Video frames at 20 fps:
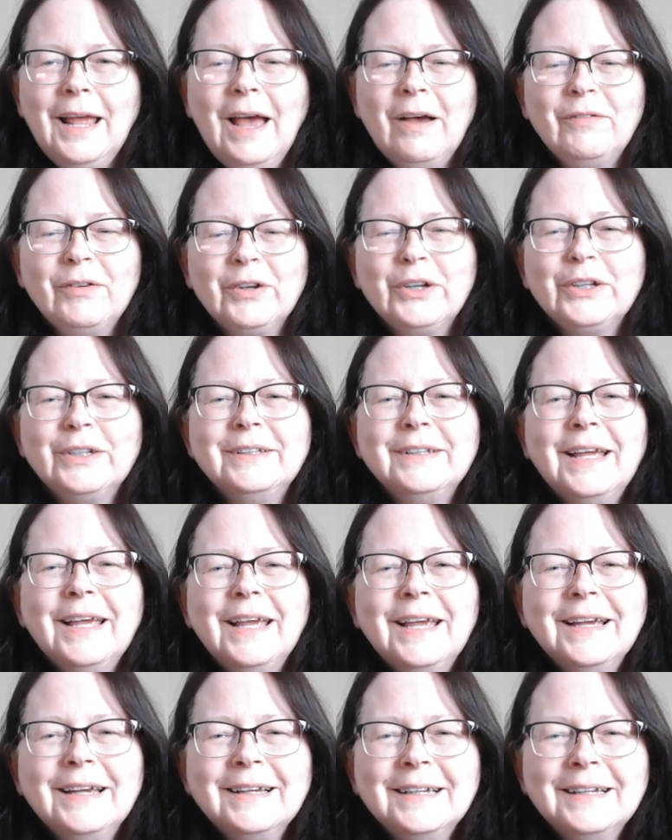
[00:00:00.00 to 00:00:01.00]
have a good
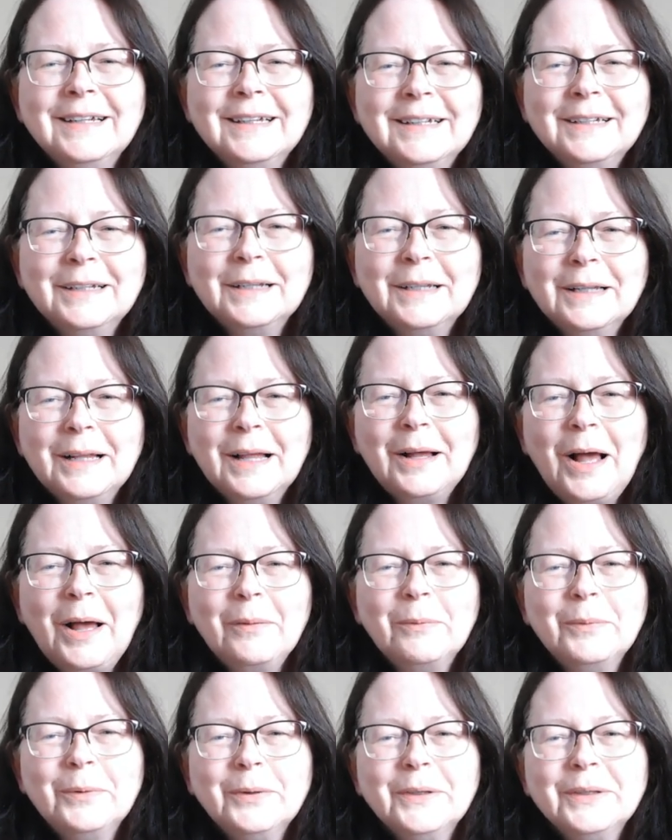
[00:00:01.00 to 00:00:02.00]
day.
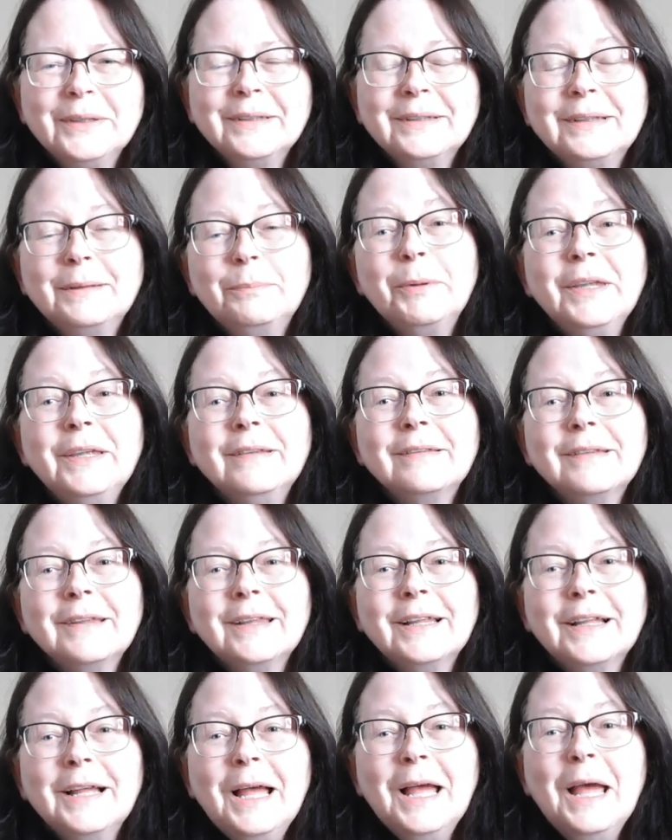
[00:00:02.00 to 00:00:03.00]
I will please
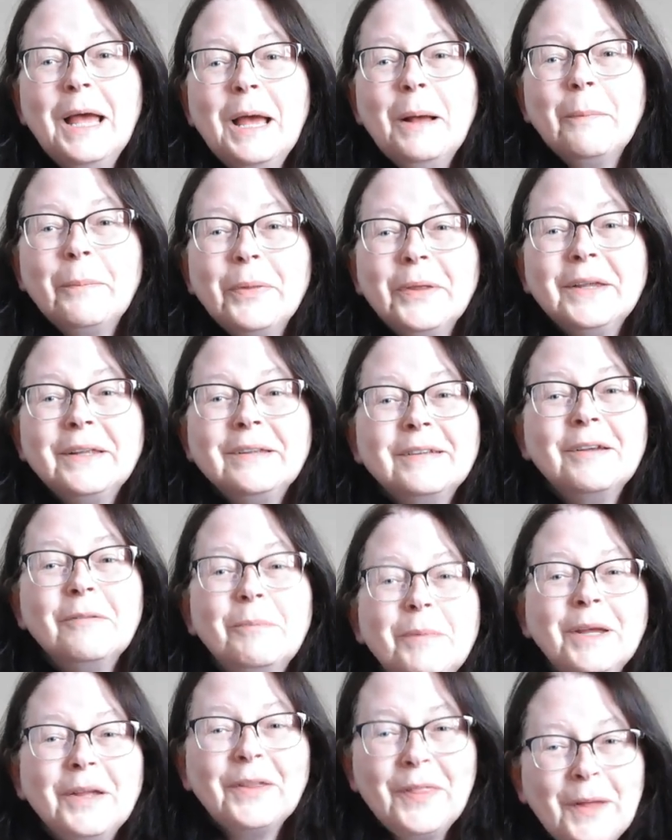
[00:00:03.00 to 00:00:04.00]
Please give
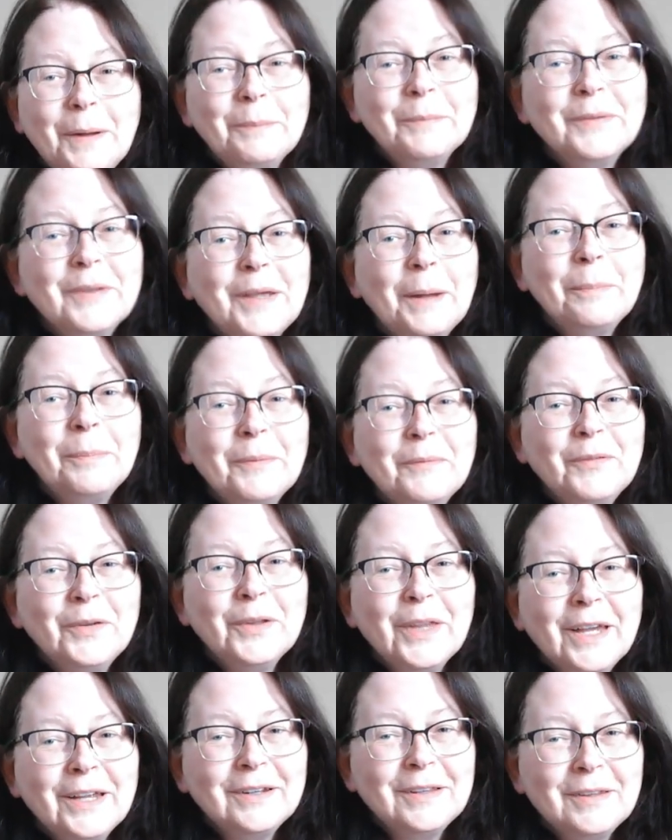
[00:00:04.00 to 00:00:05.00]
me a thumbs up if
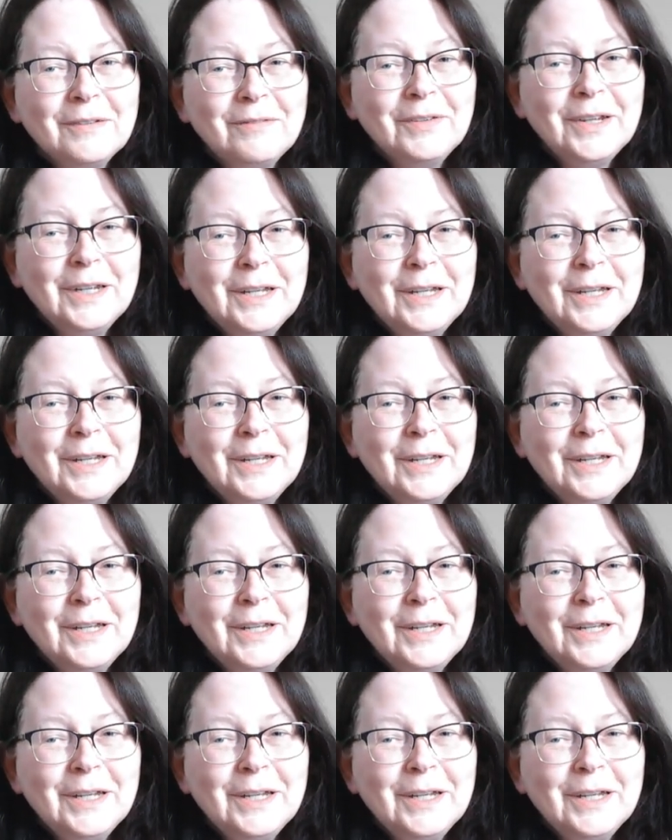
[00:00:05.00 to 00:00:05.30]
you liked the